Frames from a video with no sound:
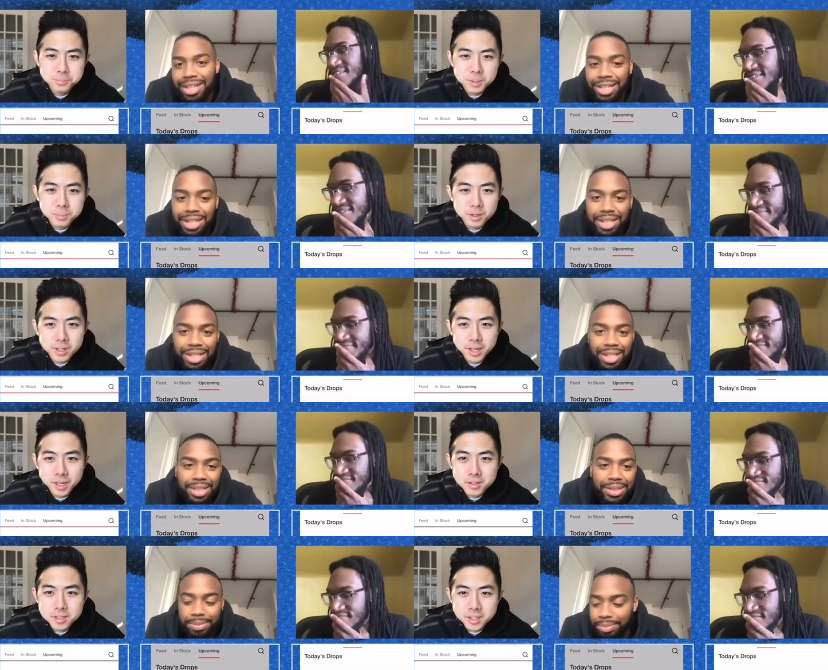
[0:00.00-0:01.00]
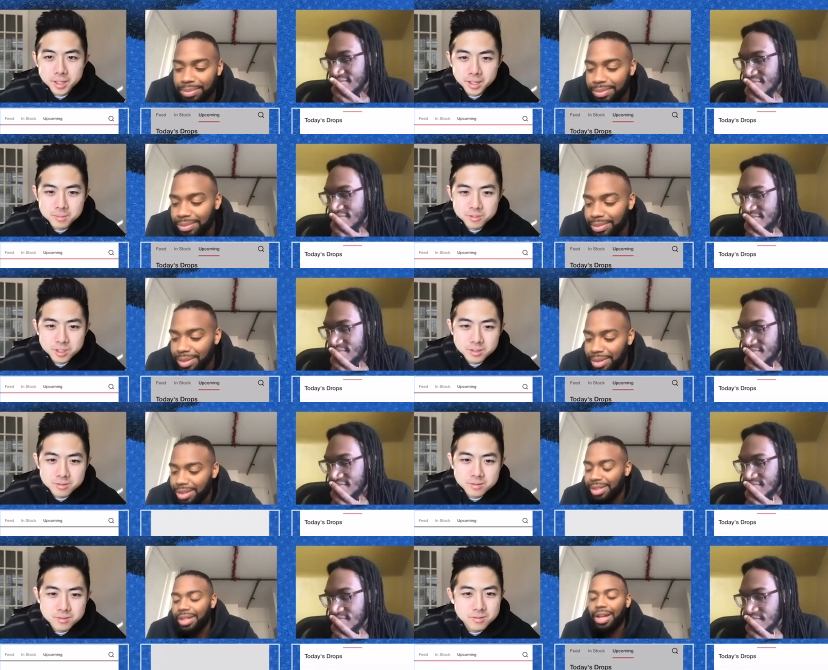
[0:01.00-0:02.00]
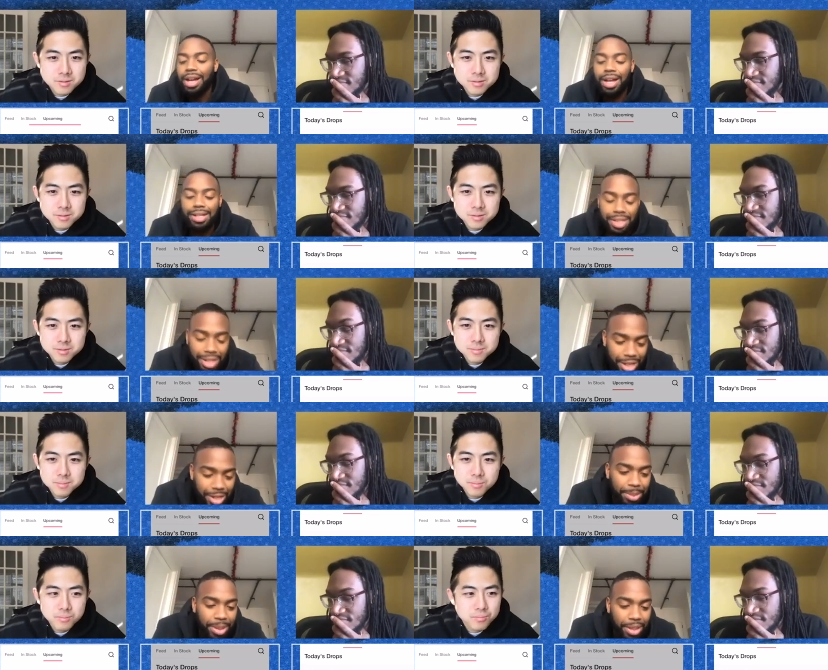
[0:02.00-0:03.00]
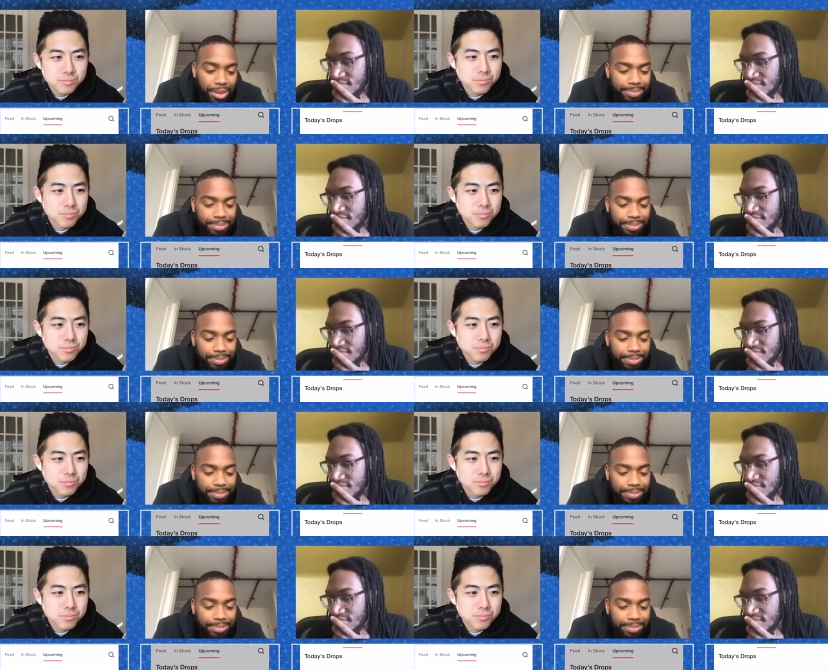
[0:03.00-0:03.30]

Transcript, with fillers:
Speaker 1: people are getting that didn't get on screen?
Speaker 2: Uh, didn't get him again.